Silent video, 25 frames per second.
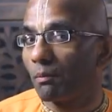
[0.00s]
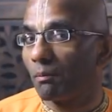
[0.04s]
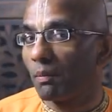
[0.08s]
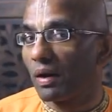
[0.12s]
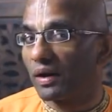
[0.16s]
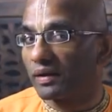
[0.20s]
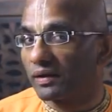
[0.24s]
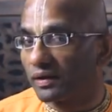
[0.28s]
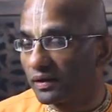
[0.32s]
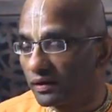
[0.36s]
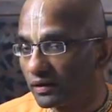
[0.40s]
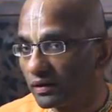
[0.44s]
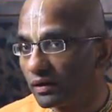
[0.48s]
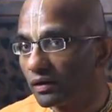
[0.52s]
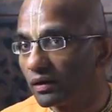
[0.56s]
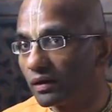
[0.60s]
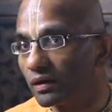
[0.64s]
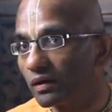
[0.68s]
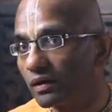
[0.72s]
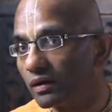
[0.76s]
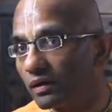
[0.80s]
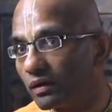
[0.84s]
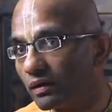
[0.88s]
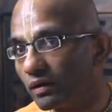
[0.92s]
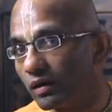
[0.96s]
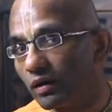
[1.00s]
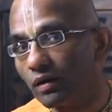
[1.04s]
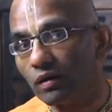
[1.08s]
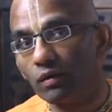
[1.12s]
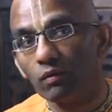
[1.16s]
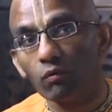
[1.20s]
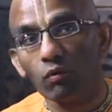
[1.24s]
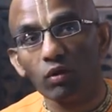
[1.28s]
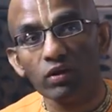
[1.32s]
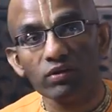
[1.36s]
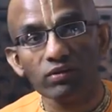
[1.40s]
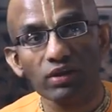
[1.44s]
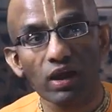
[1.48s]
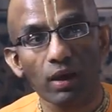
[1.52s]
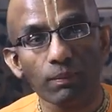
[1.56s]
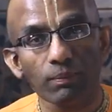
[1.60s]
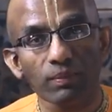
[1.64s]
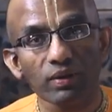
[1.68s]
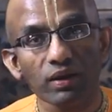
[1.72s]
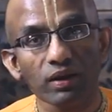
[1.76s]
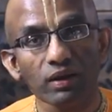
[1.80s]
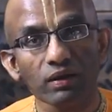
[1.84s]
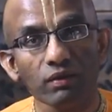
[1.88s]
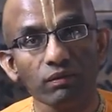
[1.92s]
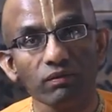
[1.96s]
But here, what is
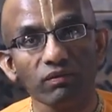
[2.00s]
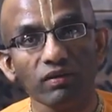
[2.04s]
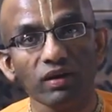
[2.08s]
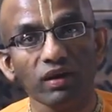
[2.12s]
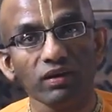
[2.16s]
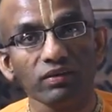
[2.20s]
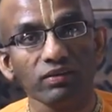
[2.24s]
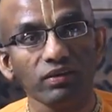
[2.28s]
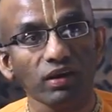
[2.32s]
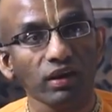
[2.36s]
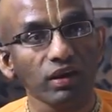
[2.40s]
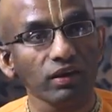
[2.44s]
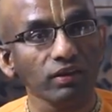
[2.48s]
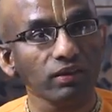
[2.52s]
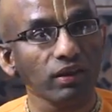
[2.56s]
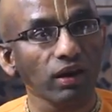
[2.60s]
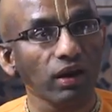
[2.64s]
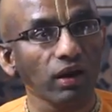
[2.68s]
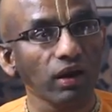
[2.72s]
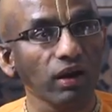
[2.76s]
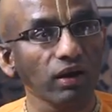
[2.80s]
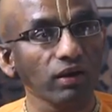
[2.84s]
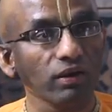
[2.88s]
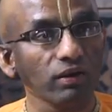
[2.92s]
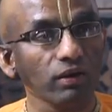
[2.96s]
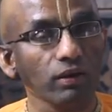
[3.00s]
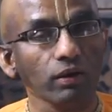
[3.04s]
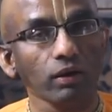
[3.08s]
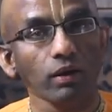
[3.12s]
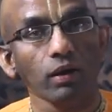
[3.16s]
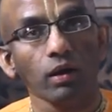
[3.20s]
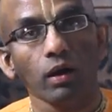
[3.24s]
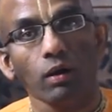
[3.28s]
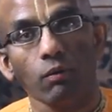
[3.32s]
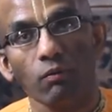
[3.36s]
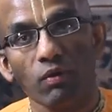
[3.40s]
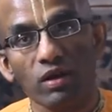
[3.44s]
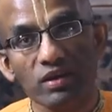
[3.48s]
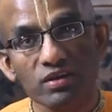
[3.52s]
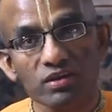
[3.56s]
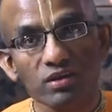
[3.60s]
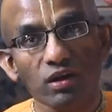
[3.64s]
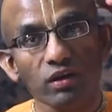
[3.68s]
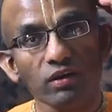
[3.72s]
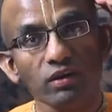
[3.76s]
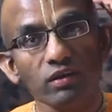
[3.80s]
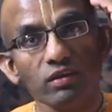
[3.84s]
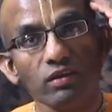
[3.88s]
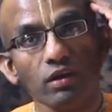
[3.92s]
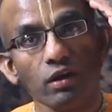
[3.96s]
happening? We are saying that when
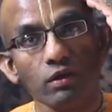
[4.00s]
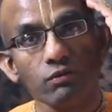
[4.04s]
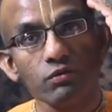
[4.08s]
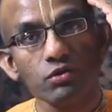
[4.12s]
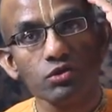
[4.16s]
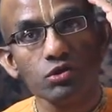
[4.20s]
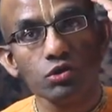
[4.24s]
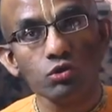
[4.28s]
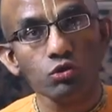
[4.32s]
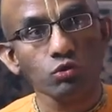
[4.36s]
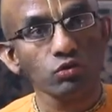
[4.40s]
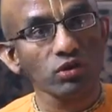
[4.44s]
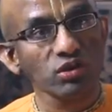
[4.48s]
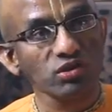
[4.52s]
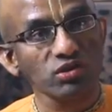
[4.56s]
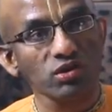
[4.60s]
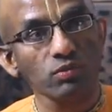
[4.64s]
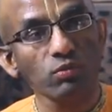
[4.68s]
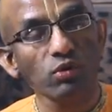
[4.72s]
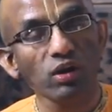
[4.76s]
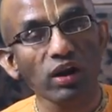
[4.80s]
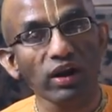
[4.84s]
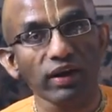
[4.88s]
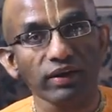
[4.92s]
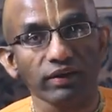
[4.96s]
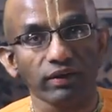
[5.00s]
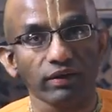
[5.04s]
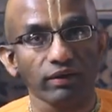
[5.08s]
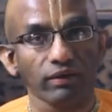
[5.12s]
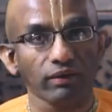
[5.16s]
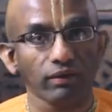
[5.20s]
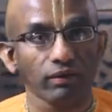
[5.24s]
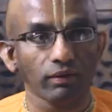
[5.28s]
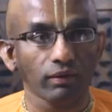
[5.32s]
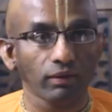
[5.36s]
certain nervous tissues are stimulated,